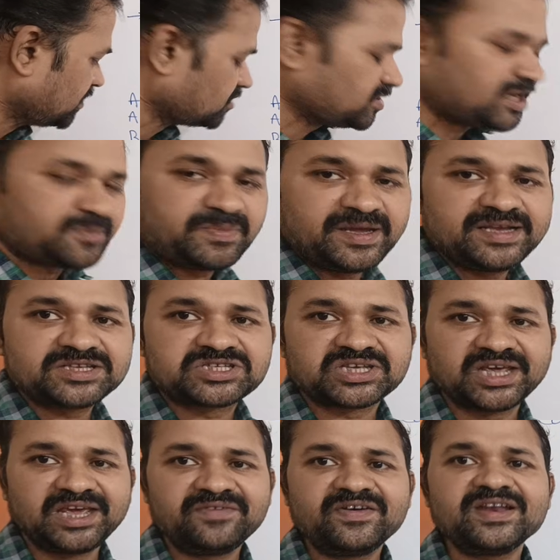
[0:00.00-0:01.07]
That means
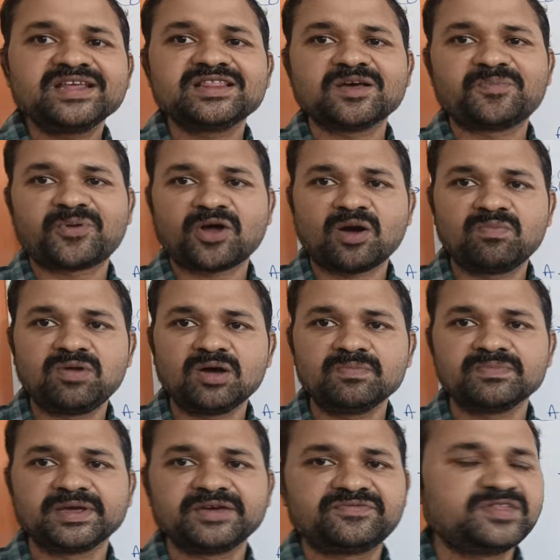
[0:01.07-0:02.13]
even in the
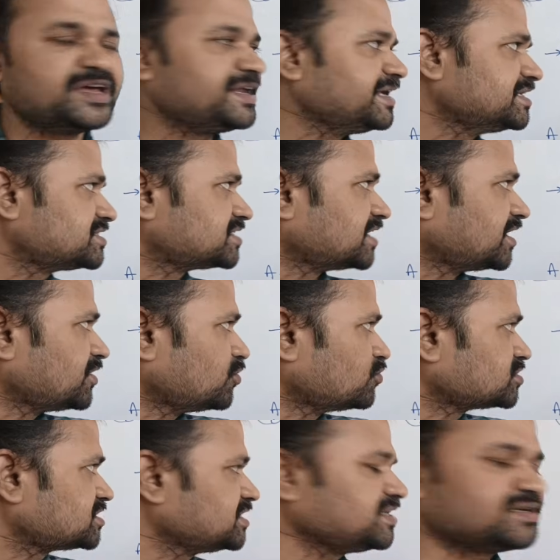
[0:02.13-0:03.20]
problem, if there is uh, no
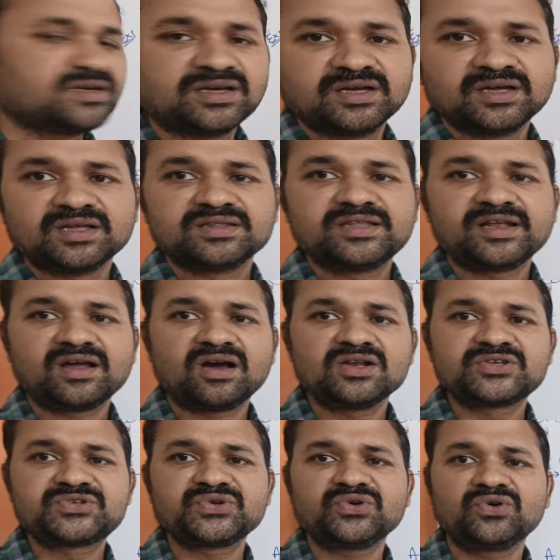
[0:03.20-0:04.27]
C, then
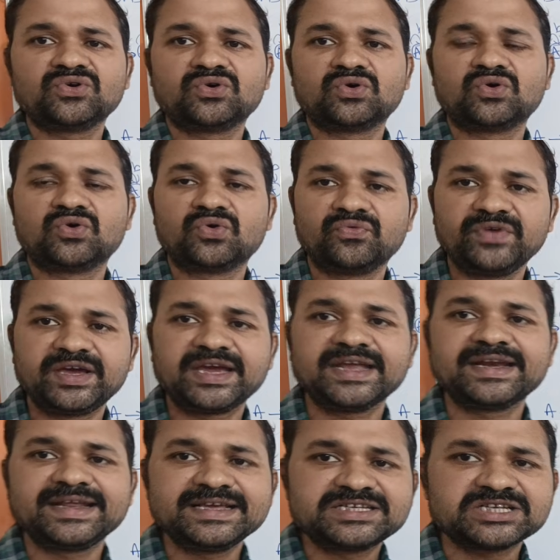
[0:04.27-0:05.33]
also we
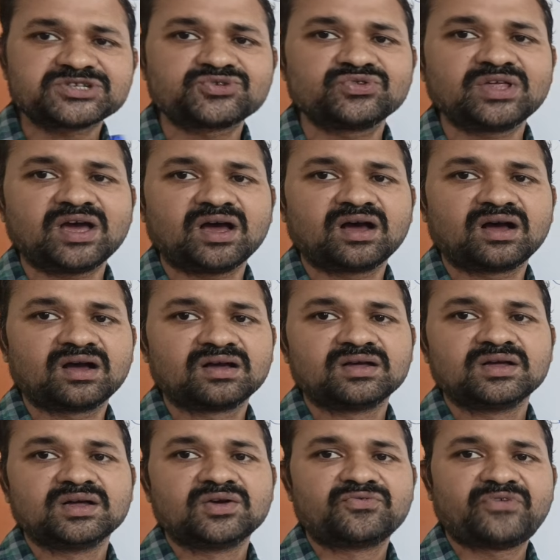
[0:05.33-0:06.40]
can reach us to the
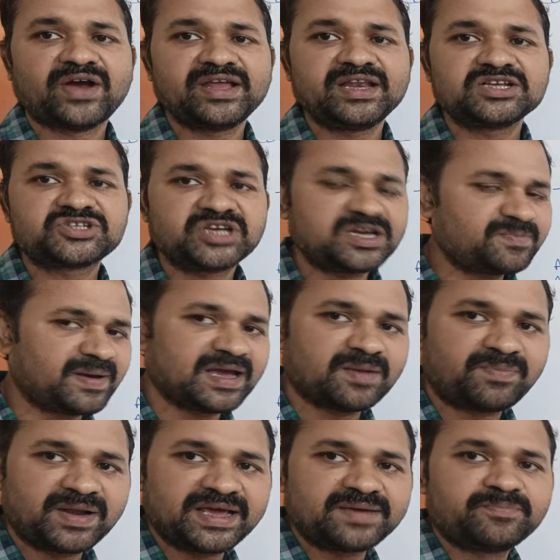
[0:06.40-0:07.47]
final state by
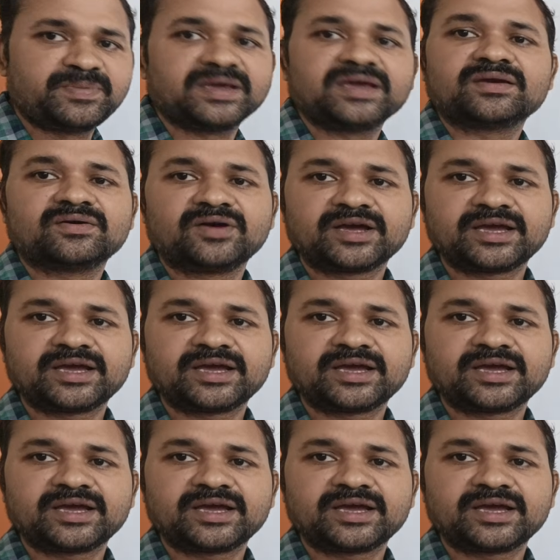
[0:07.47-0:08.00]
applying B.